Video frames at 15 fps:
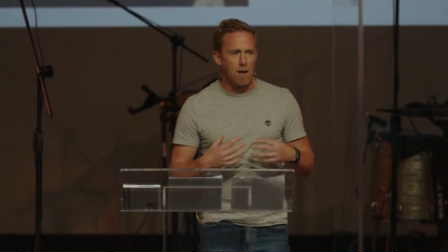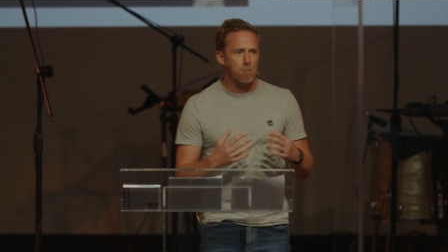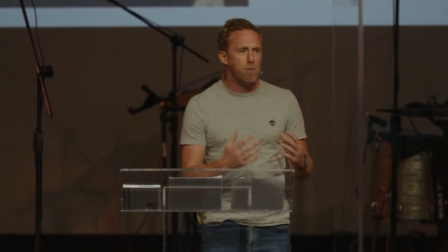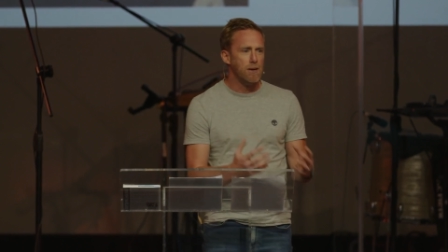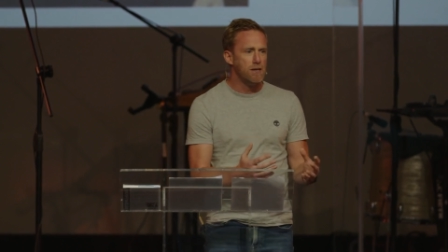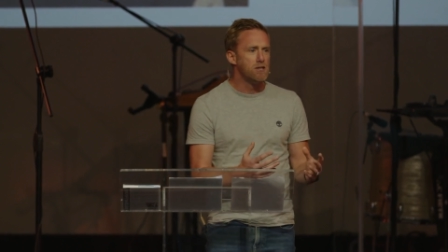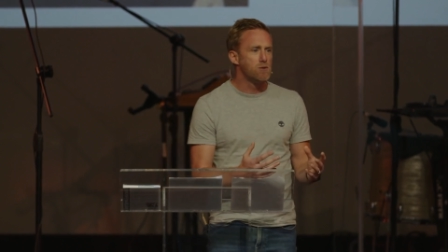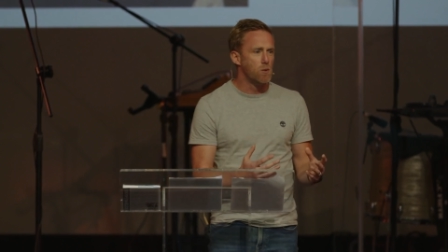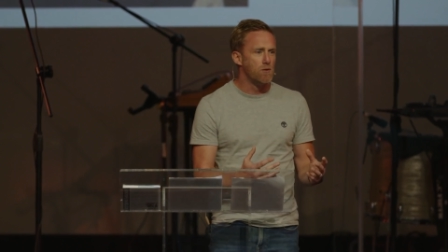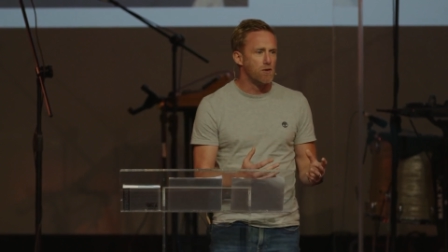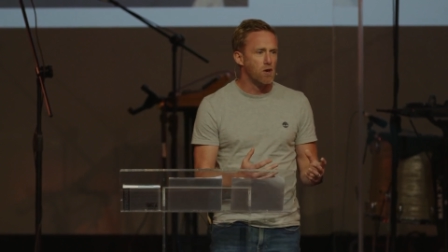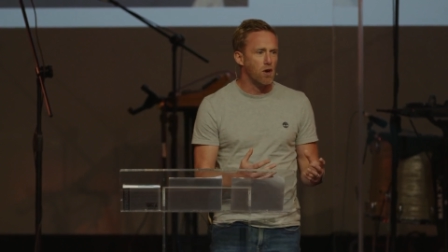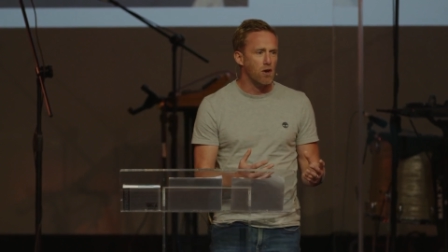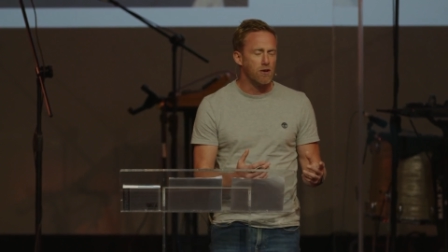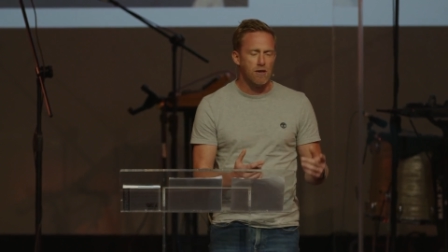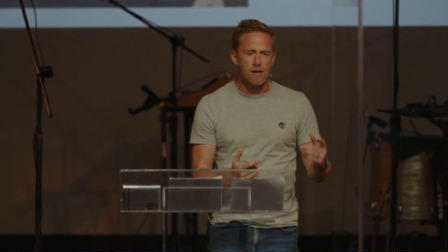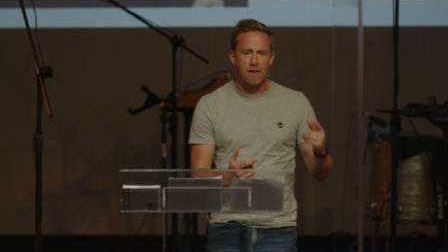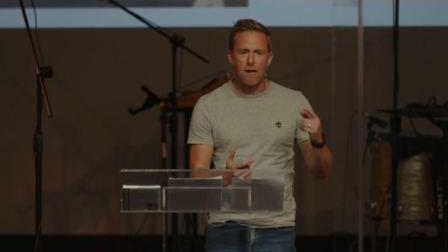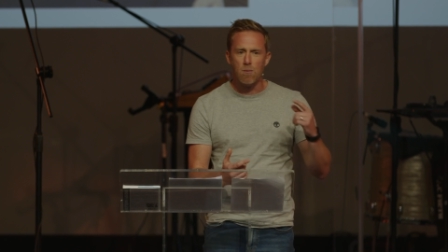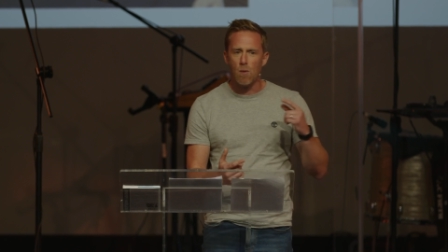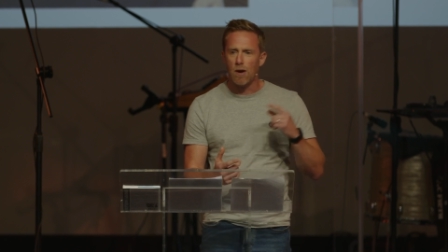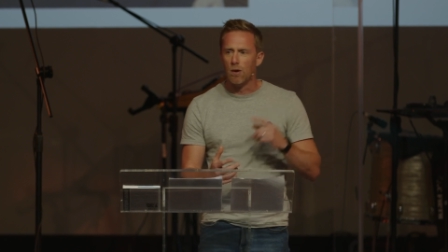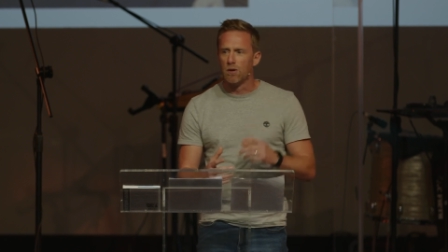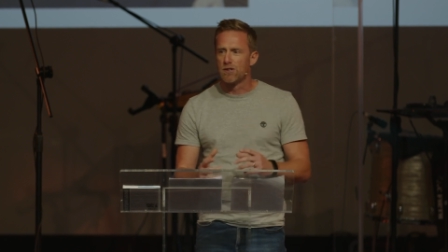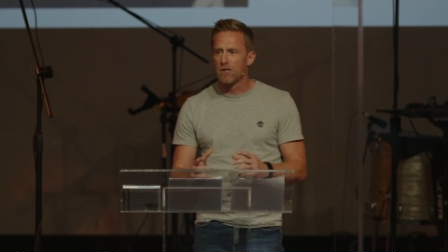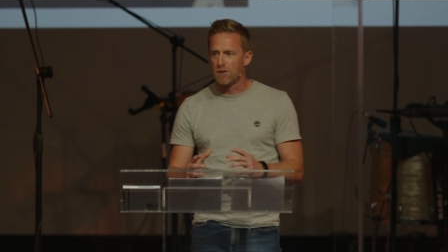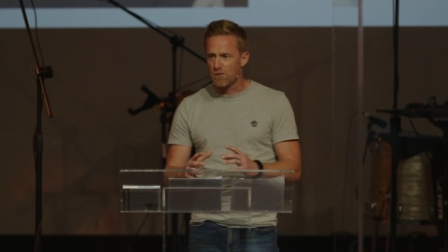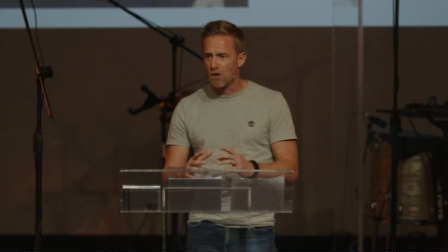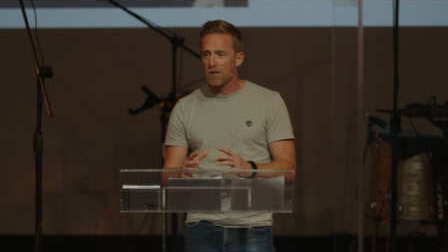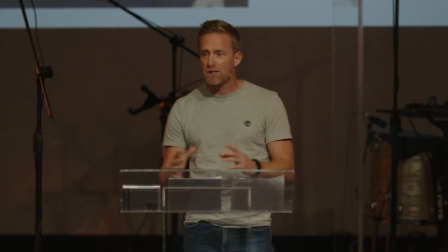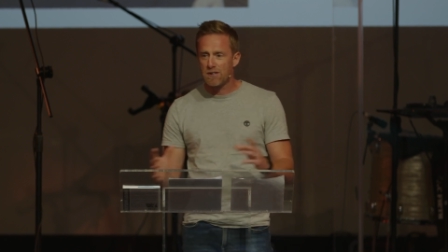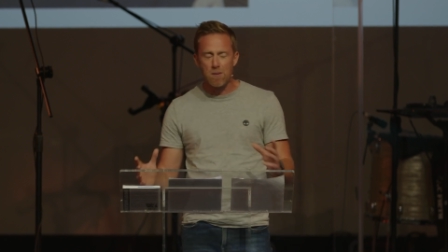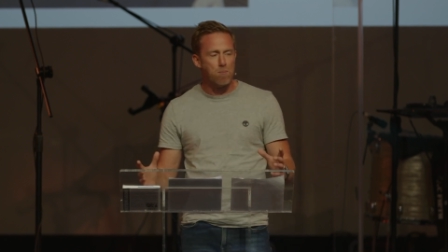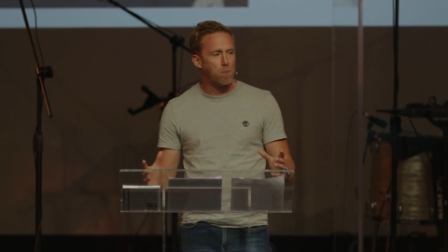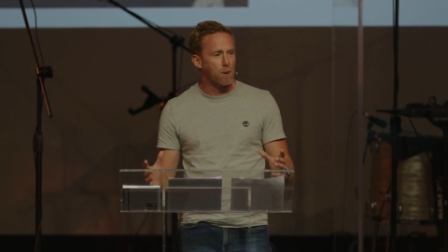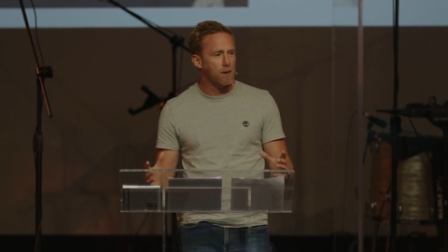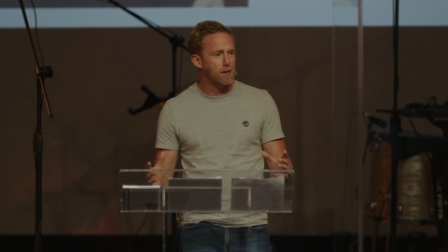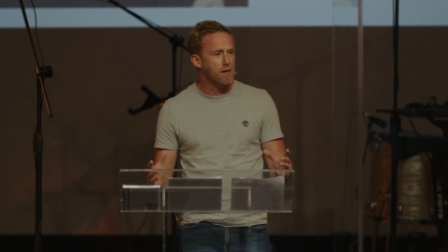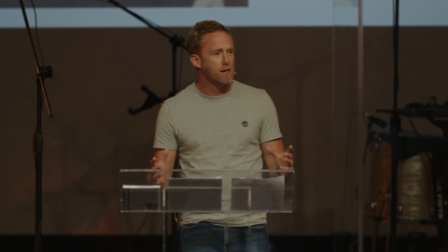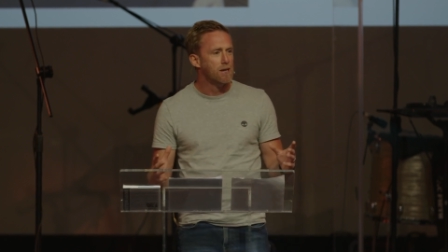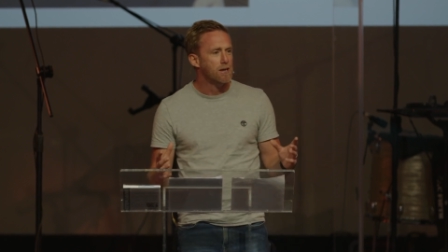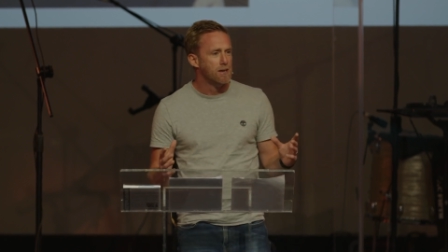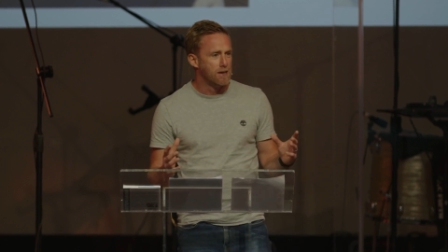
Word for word: and peace with God. And he then went on to very simply